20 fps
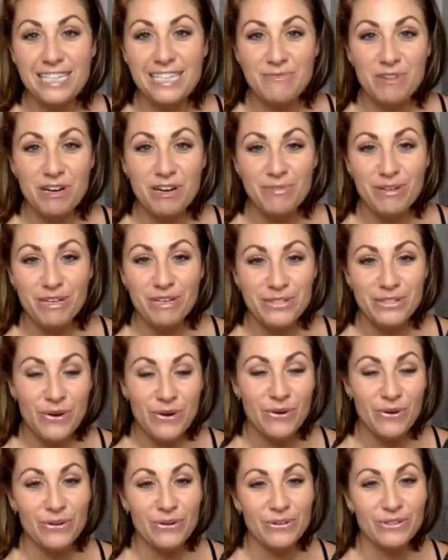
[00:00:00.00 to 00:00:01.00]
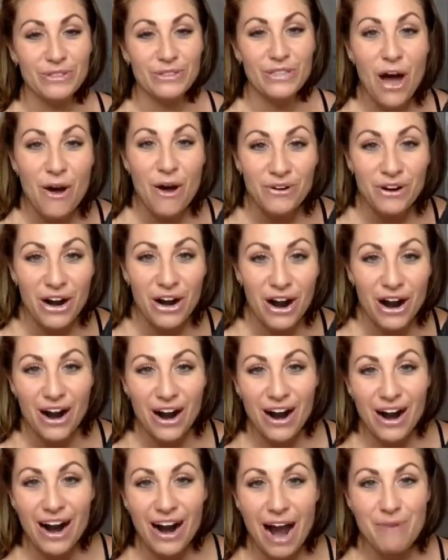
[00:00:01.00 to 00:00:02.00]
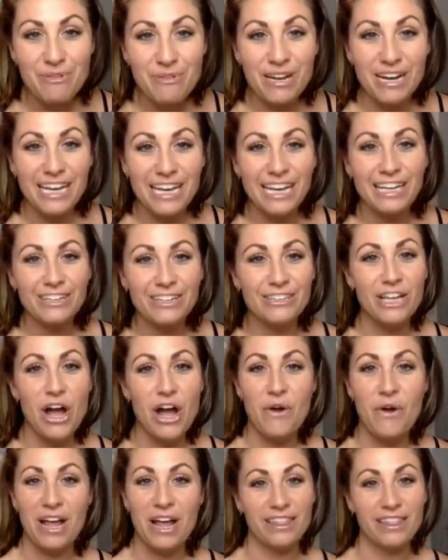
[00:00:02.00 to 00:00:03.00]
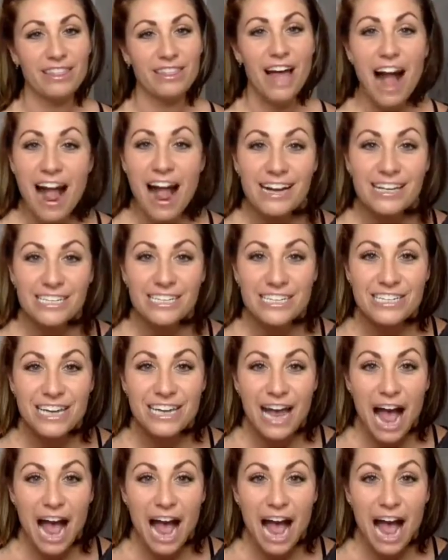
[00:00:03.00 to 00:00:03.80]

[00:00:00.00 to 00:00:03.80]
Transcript: I'm going to be a total loner. I'm going to eat alone at lunch.